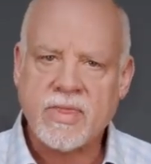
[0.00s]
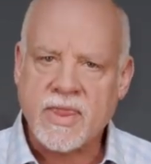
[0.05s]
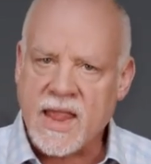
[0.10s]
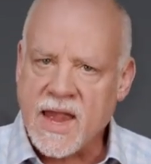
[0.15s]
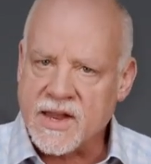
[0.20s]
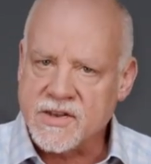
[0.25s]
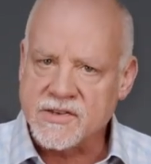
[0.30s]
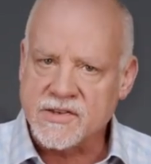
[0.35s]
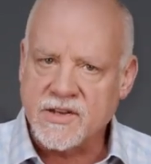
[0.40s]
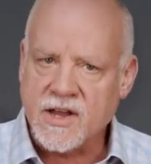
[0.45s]

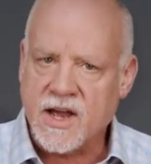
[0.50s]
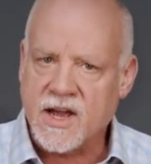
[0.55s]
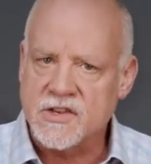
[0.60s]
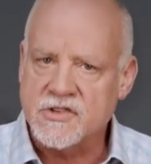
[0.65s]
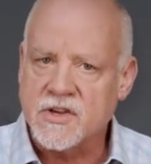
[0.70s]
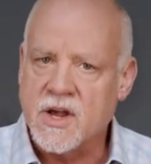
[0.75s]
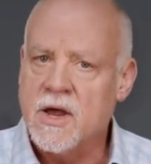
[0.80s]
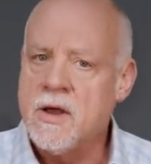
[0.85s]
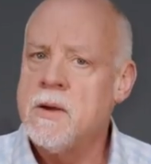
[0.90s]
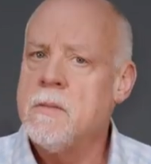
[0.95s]
As
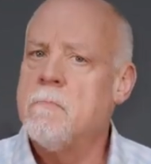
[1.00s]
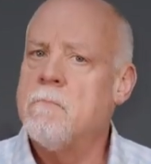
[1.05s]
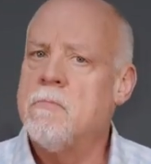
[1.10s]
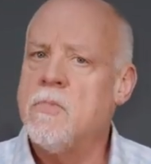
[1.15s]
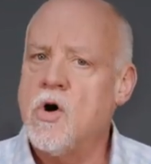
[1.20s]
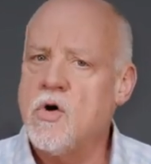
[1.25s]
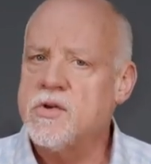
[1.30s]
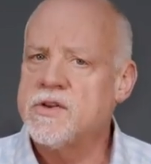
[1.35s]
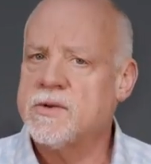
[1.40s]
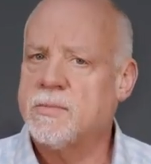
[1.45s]
such,
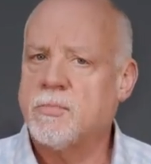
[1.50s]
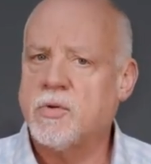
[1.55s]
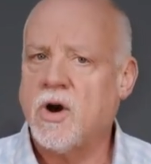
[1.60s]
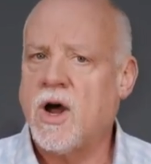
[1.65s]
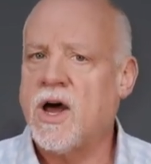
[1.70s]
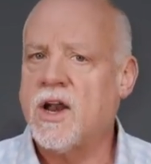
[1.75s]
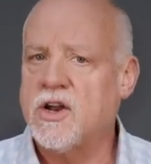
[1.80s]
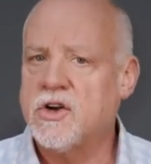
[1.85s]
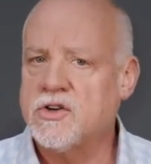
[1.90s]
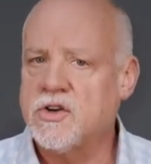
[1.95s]
most
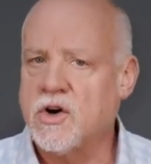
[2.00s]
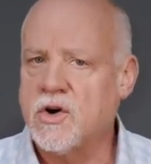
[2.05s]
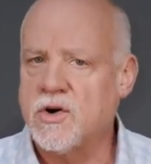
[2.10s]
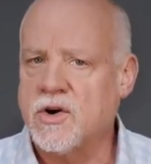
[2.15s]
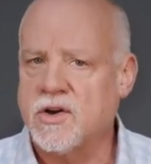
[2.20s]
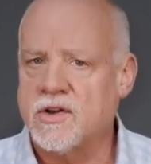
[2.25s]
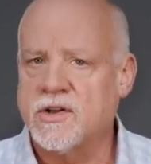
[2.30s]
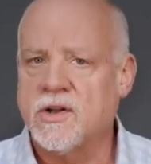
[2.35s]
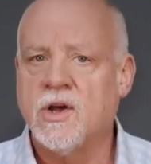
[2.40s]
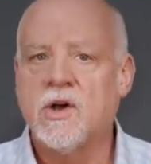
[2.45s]
product
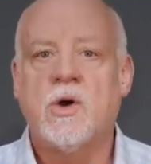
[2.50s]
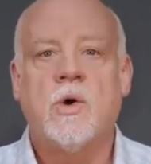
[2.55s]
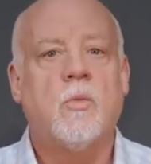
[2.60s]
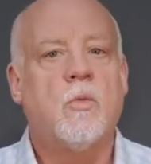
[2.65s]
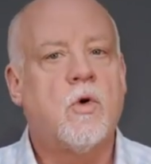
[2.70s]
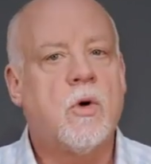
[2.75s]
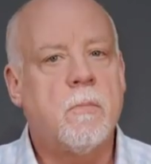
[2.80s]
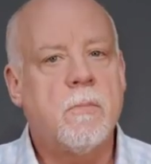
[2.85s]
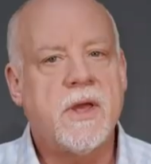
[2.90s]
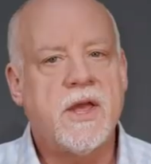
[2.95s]
owners
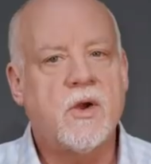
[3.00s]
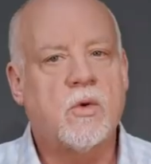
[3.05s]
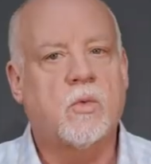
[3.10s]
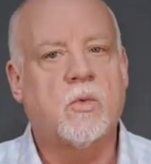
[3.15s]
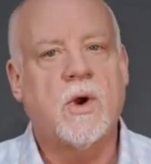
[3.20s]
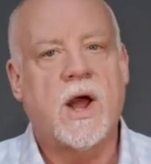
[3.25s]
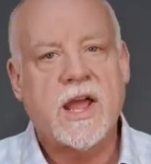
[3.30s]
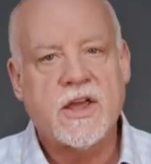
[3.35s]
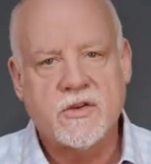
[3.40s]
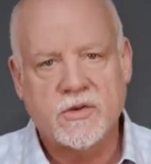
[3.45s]
will meet
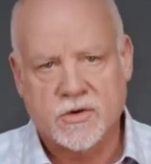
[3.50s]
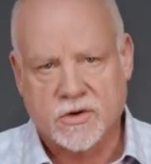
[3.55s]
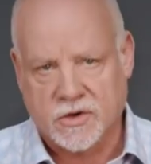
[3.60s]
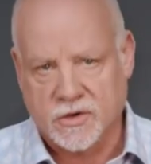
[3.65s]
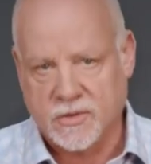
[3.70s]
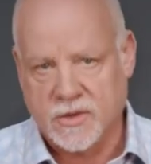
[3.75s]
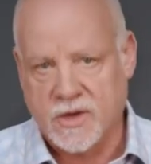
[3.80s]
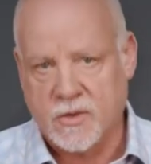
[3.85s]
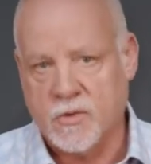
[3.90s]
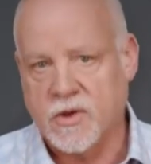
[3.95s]

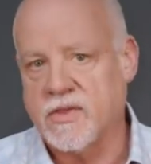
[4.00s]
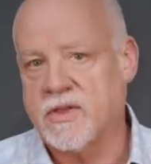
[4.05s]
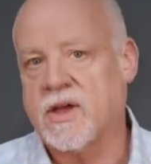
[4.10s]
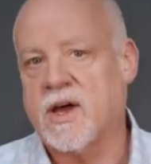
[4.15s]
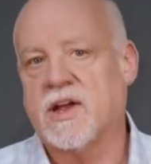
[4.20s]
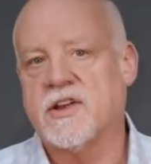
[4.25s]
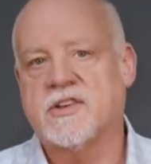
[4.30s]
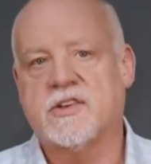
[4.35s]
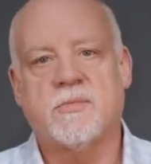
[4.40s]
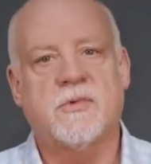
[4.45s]
regularly with
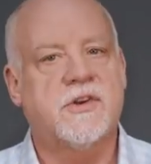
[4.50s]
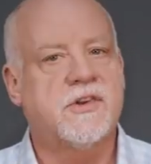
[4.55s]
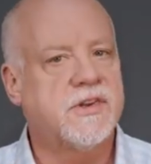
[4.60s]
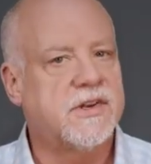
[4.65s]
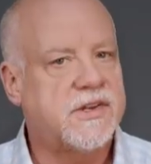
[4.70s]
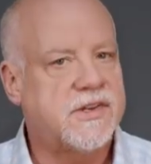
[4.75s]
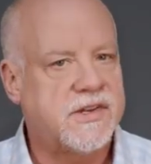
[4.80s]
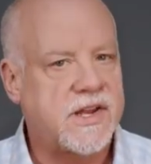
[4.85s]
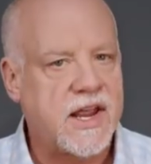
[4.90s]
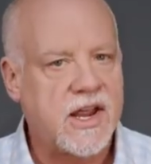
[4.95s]
customers
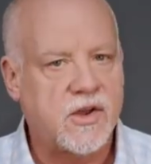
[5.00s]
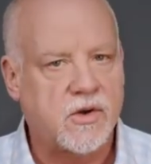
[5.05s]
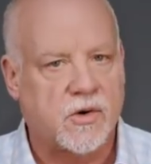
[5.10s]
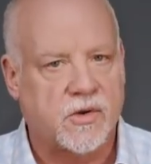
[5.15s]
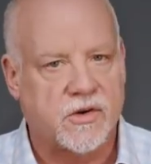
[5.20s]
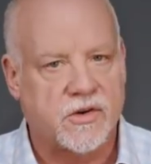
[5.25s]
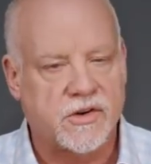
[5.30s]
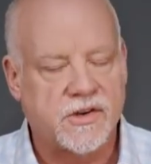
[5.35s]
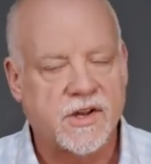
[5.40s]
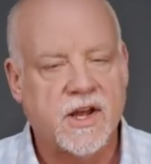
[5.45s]
and
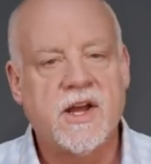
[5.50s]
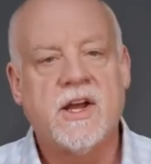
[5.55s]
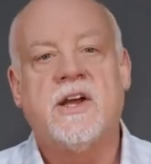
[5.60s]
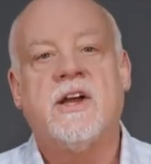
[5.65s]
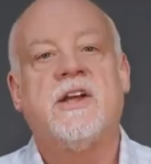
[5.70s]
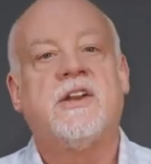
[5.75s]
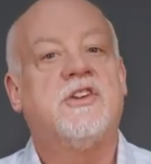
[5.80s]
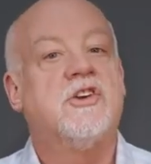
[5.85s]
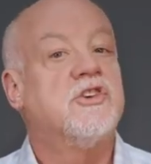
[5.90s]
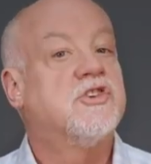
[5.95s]
stakeholders
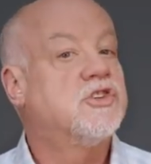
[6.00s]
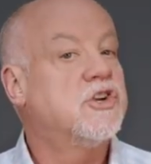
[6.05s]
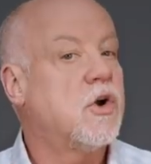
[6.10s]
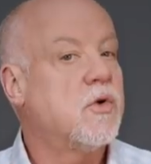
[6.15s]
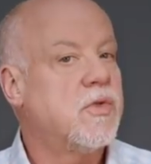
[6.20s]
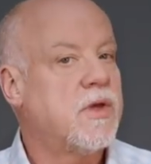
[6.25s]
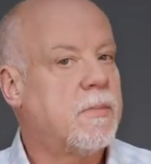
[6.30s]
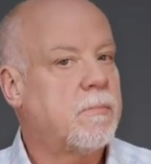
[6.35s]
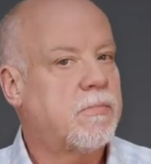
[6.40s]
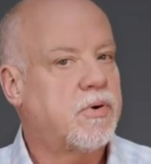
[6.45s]
to
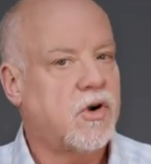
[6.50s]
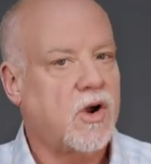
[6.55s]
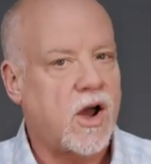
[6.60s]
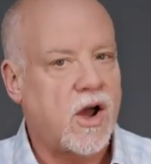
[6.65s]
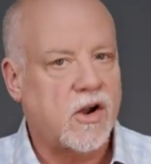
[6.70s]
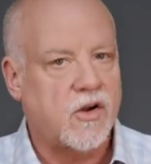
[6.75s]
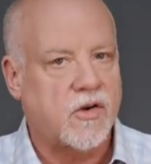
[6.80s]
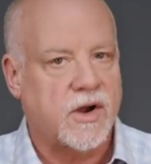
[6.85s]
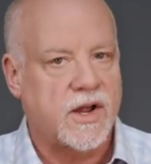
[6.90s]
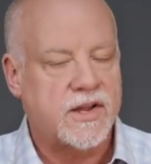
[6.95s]
show them
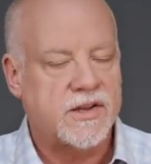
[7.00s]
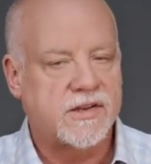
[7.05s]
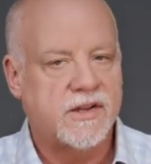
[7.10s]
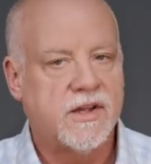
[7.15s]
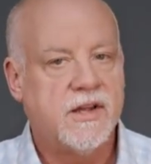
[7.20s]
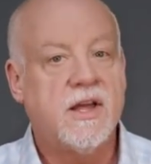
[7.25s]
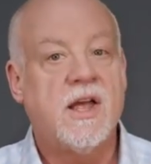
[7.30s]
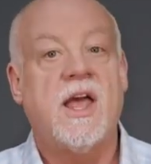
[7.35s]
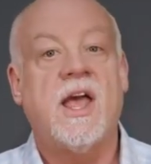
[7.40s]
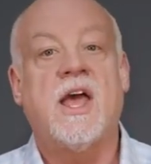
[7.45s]
progress
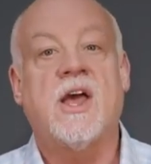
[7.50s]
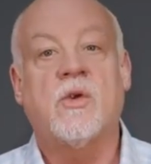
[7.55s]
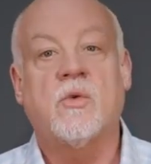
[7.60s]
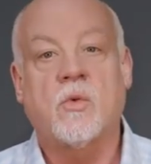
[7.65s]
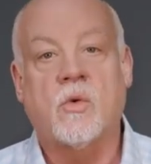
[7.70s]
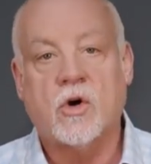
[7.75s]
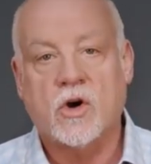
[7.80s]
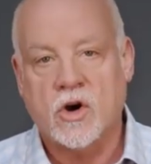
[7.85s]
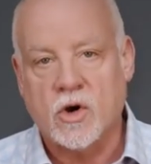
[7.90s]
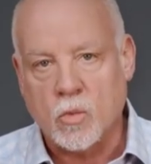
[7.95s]
and
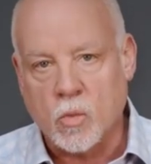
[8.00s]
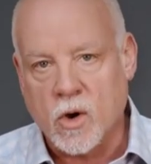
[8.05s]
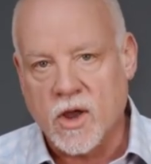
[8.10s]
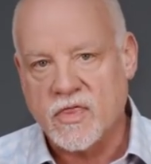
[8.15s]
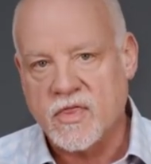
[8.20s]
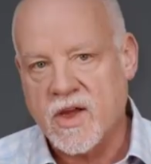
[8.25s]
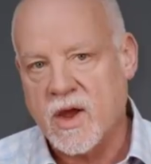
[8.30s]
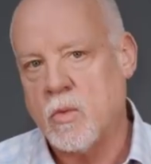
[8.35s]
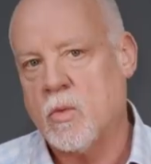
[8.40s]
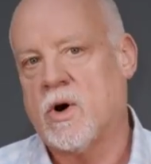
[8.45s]
learn
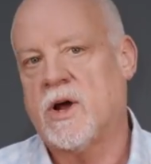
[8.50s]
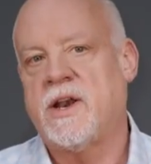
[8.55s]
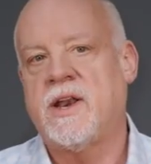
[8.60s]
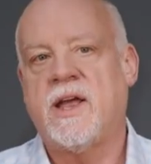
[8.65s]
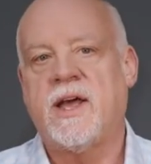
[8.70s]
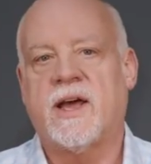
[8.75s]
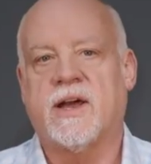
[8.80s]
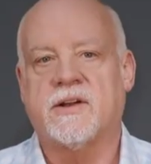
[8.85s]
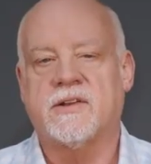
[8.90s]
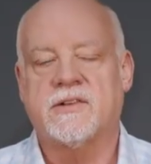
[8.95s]
what they want
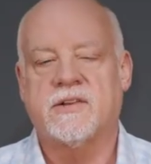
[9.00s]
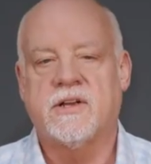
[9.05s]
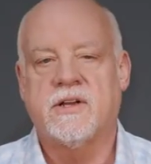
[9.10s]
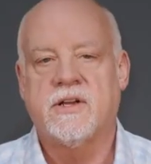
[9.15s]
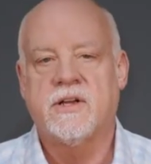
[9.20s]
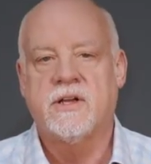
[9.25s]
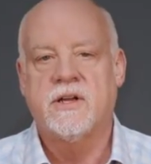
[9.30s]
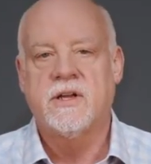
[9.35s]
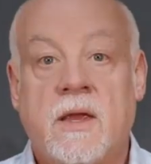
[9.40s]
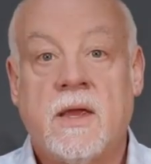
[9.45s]
next.
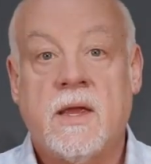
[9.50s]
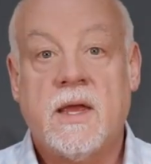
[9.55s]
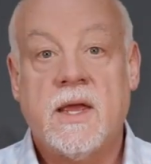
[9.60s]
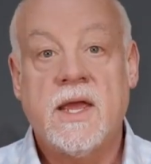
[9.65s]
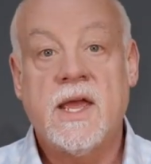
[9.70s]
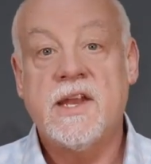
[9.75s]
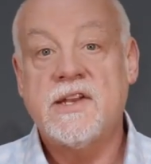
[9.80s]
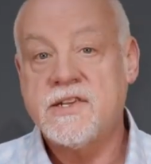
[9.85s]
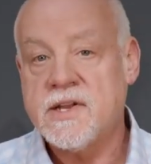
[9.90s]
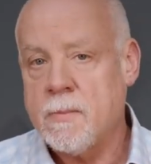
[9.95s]

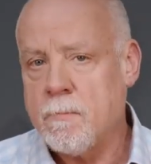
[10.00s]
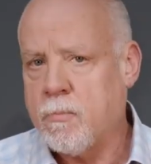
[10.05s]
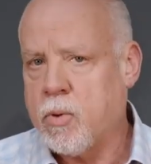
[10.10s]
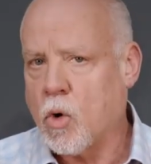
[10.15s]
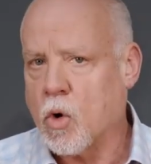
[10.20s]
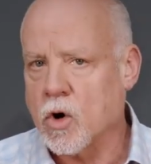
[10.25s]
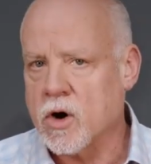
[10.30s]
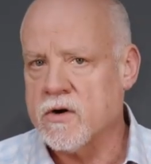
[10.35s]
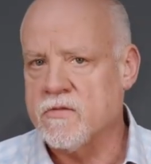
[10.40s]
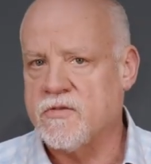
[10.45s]
It's
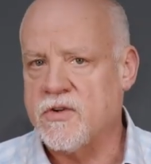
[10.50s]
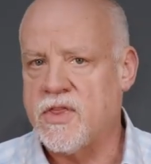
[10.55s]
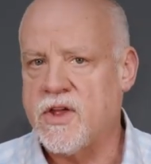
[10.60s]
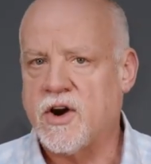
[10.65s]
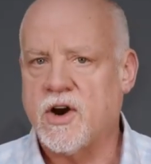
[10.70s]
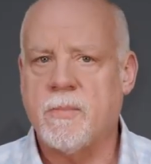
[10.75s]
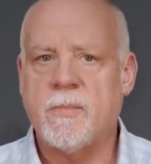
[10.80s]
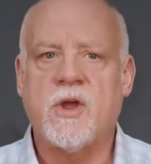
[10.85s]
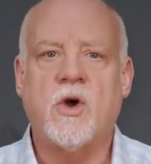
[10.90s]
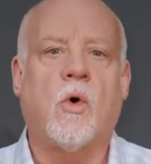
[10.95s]
important for
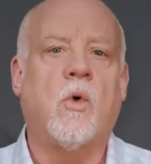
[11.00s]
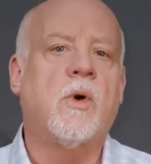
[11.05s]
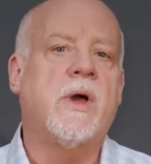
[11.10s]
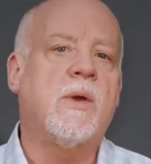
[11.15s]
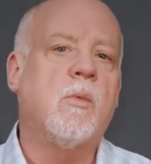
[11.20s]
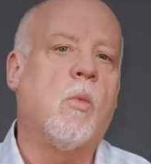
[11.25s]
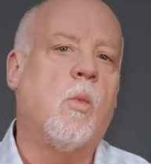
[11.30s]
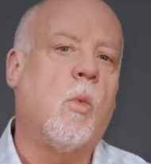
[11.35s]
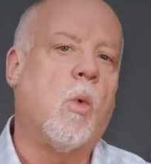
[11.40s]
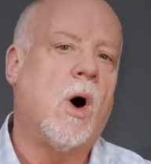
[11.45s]
there to be only
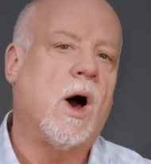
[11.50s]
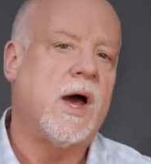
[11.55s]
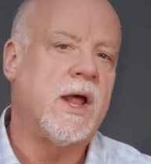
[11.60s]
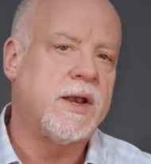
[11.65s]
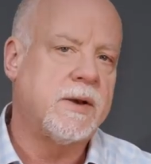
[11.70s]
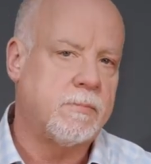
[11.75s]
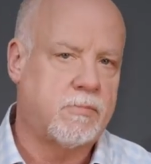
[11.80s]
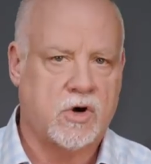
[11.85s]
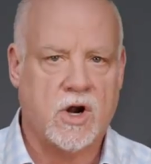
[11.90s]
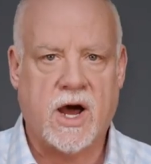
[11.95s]

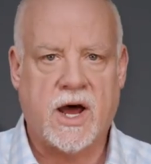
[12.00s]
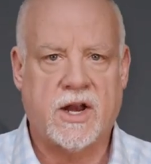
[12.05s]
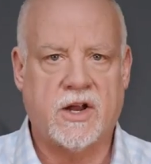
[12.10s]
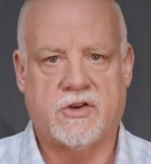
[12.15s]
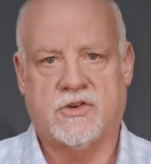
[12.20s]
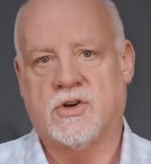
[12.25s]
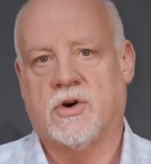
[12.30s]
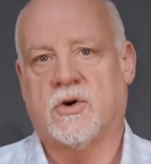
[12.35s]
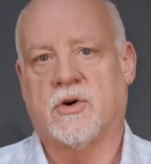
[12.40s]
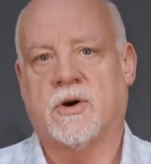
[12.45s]
one
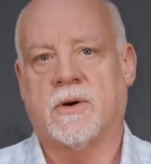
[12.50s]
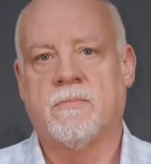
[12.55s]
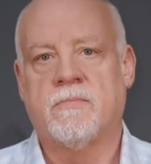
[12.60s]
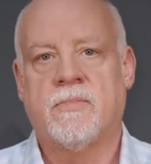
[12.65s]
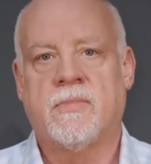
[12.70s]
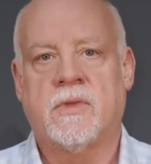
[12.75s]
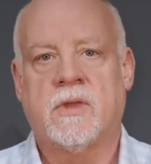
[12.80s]
product owner.